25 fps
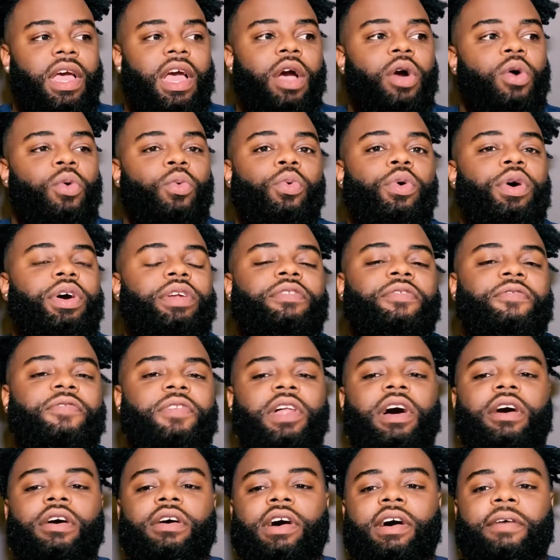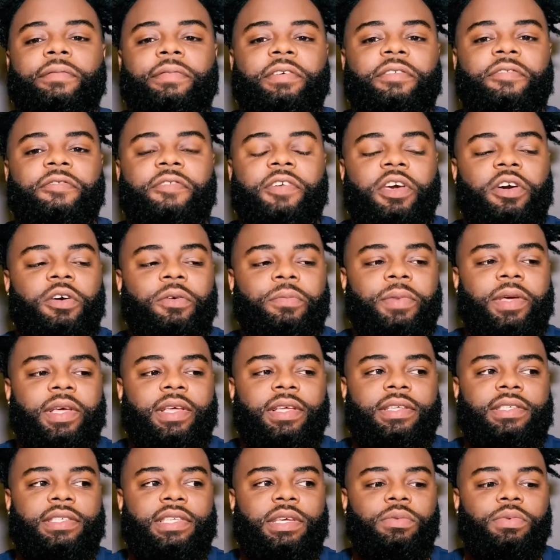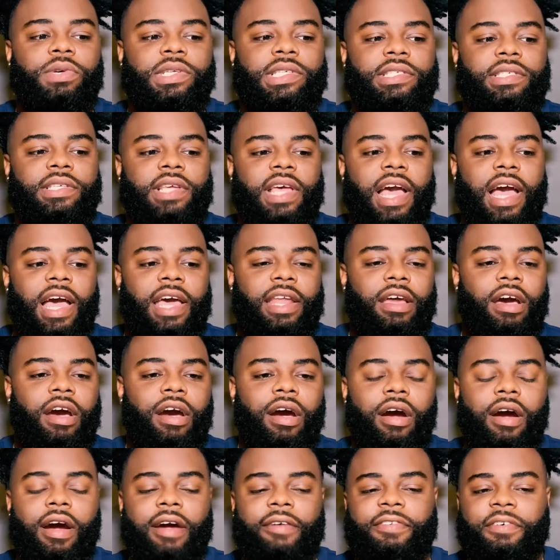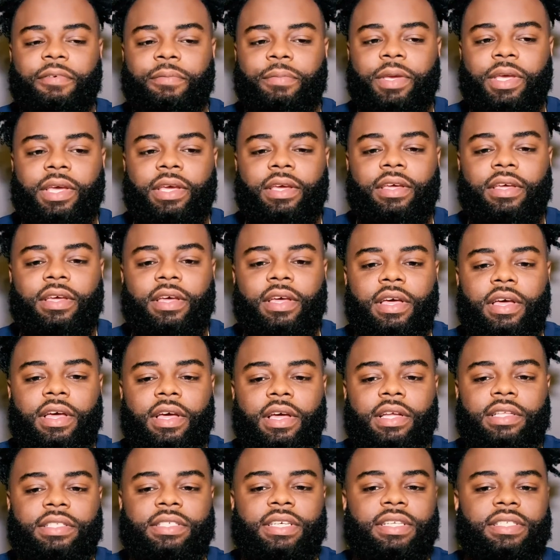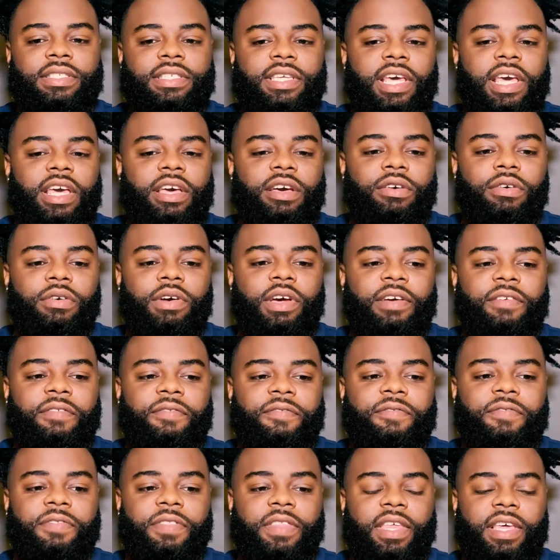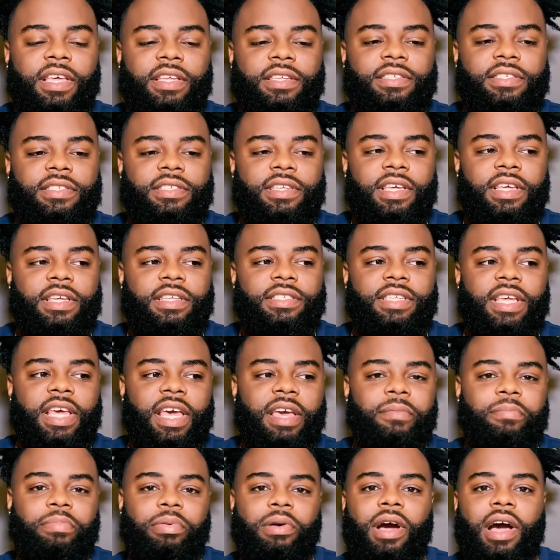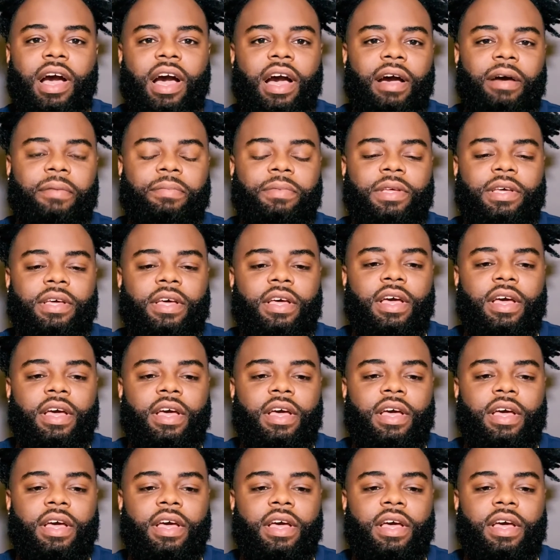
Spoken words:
One flaw of the film is it was kind of hard for me to tell if this is improv